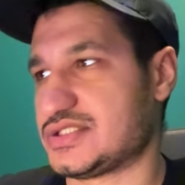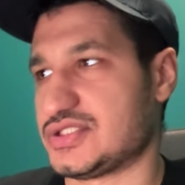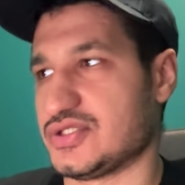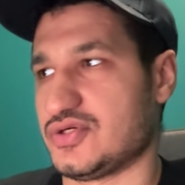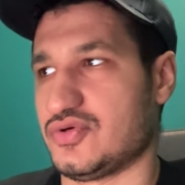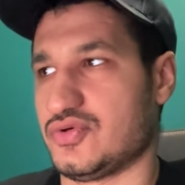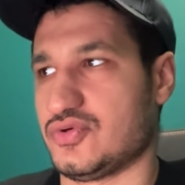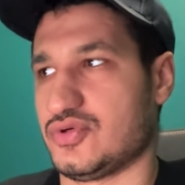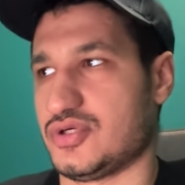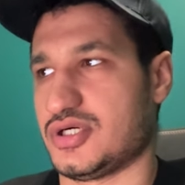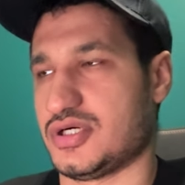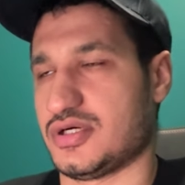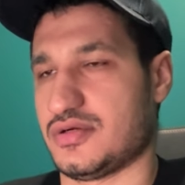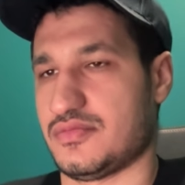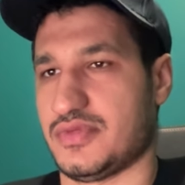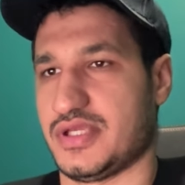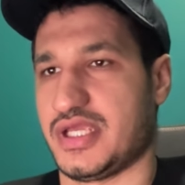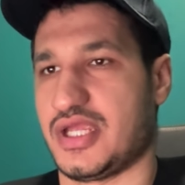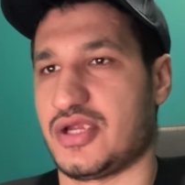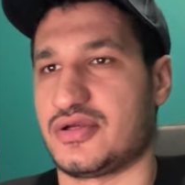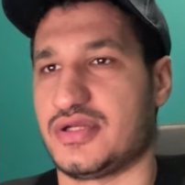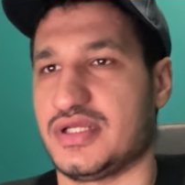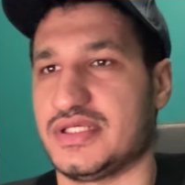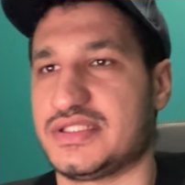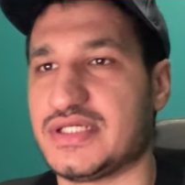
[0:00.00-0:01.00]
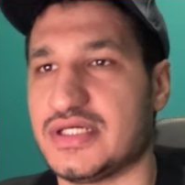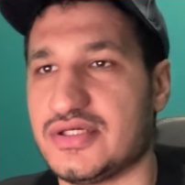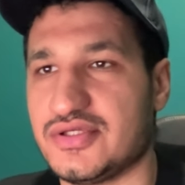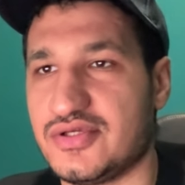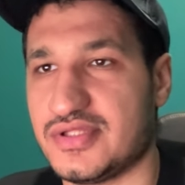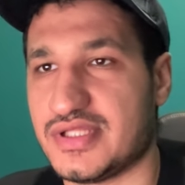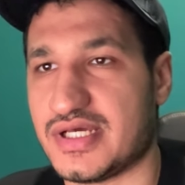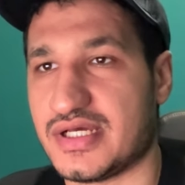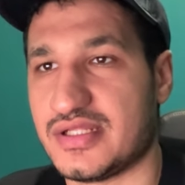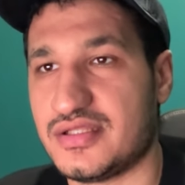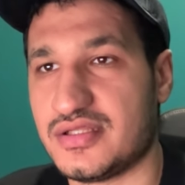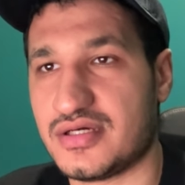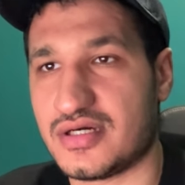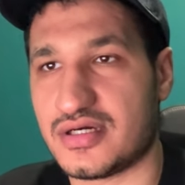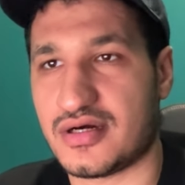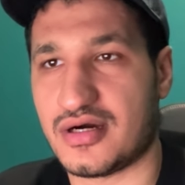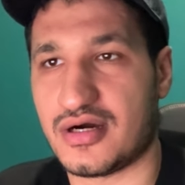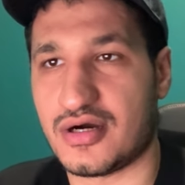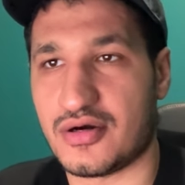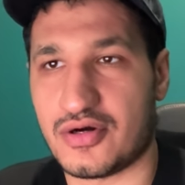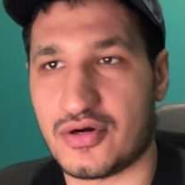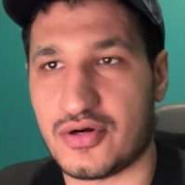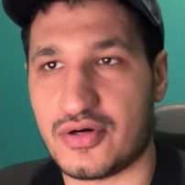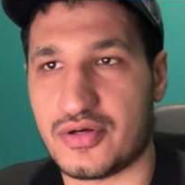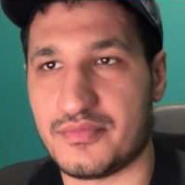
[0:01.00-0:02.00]
So I'm here to tell you that not
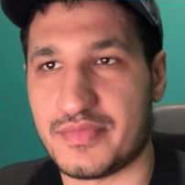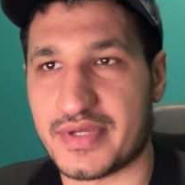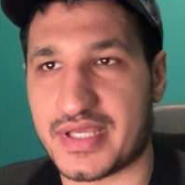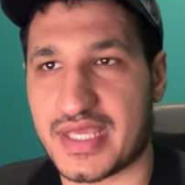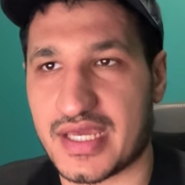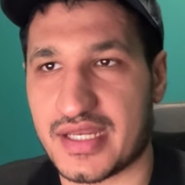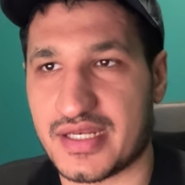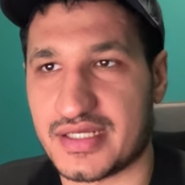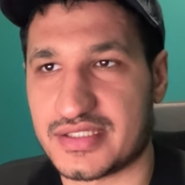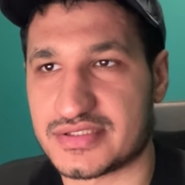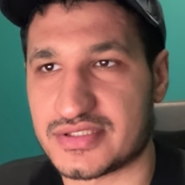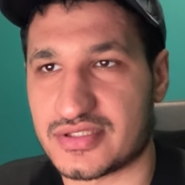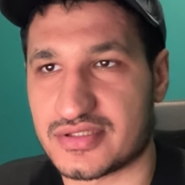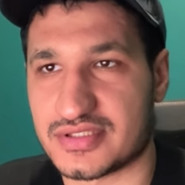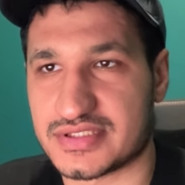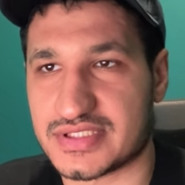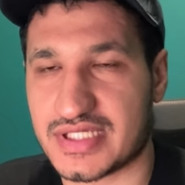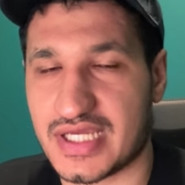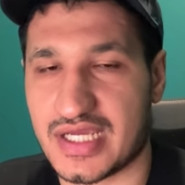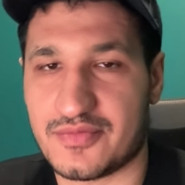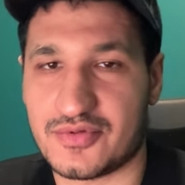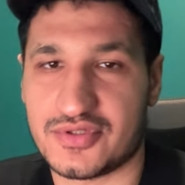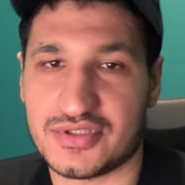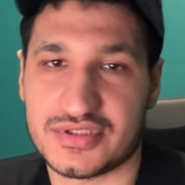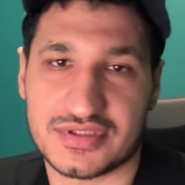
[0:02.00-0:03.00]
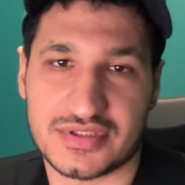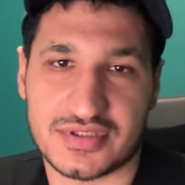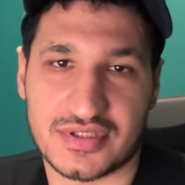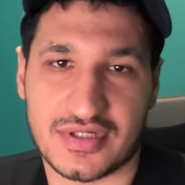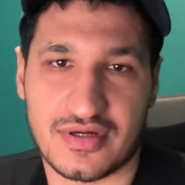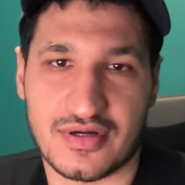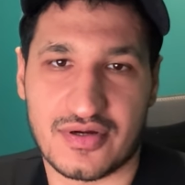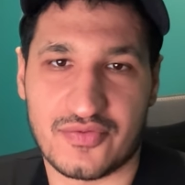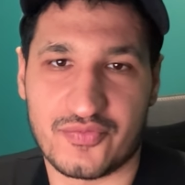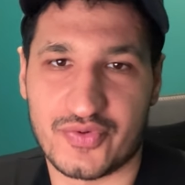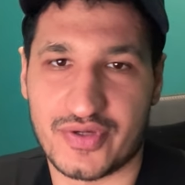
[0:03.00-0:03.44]
all mechanics are scammers.